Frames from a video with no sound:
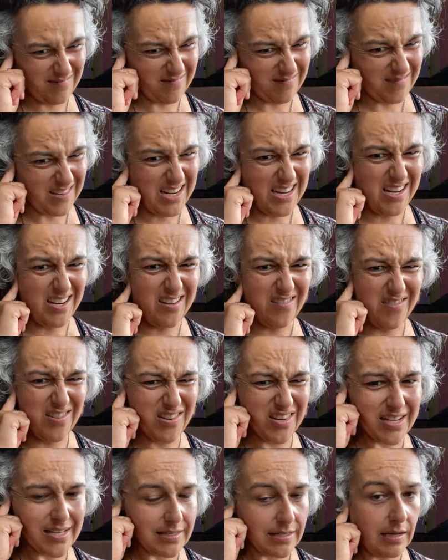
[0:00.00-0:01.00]
Any of you
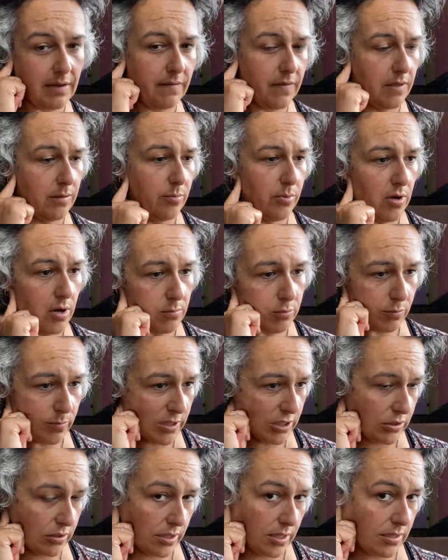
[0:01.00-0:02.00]
guys having a problem in
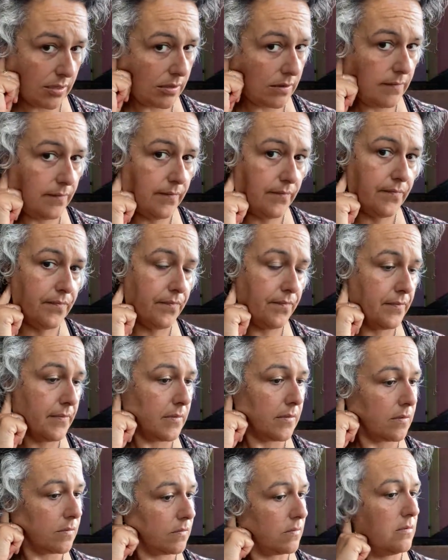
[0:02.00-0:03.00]
your ear?
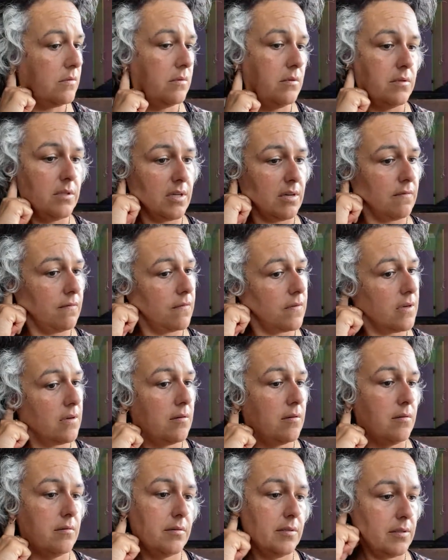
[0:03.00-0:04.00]
Because I
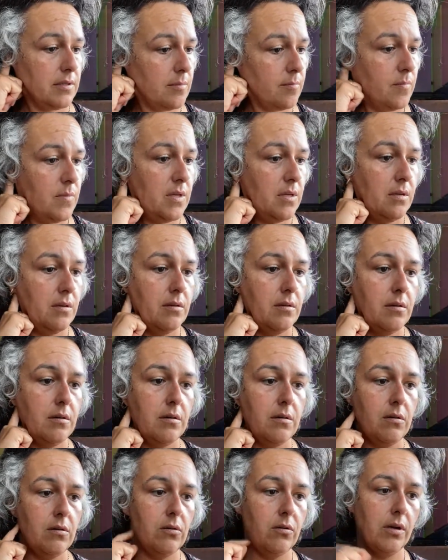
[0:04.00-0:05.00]
feel something.
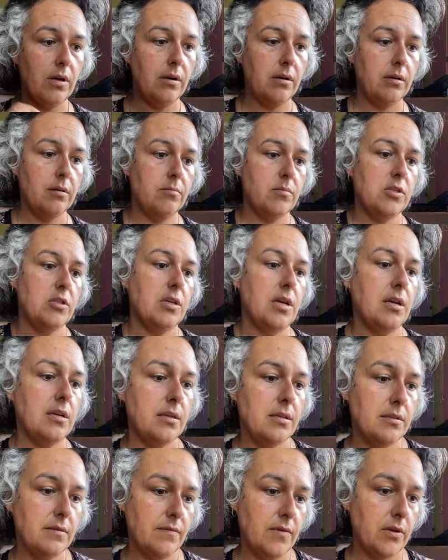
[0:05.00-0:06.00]
Uh-oh, here comes
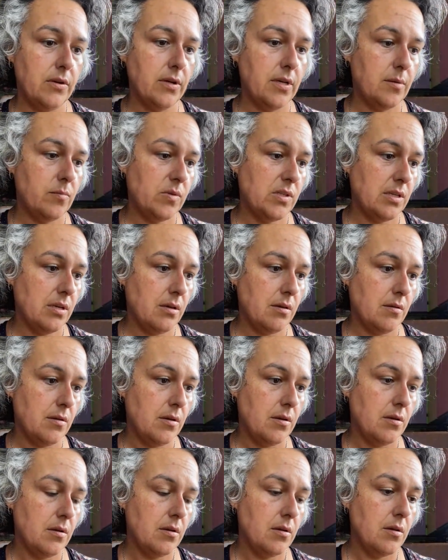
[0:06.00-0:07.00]
Jackie's very upset.
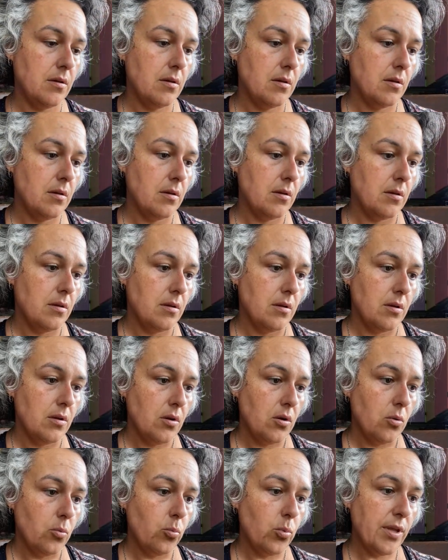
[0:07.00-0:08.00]

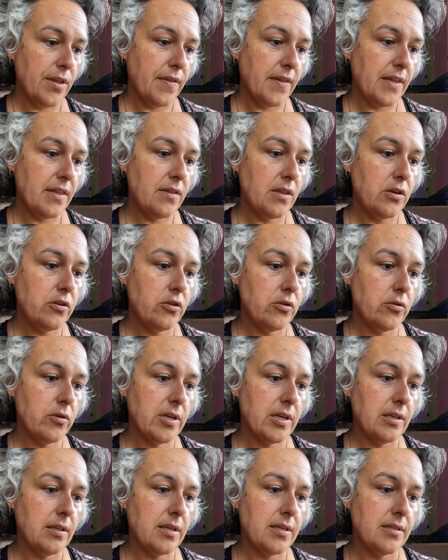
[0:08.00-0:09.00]
Within the
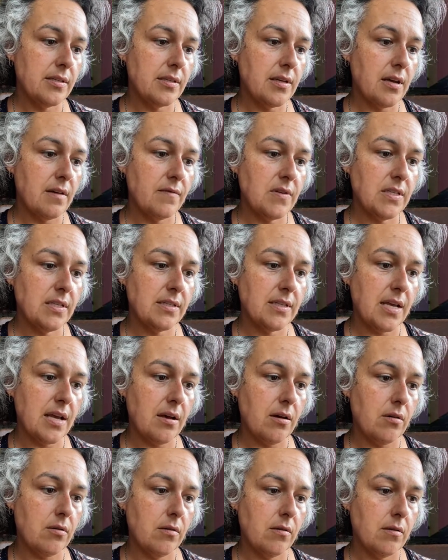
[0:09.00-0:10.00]
nucleus of a
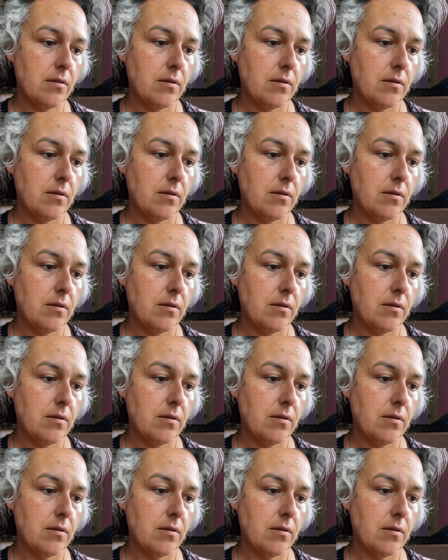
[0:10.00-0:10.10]
cell,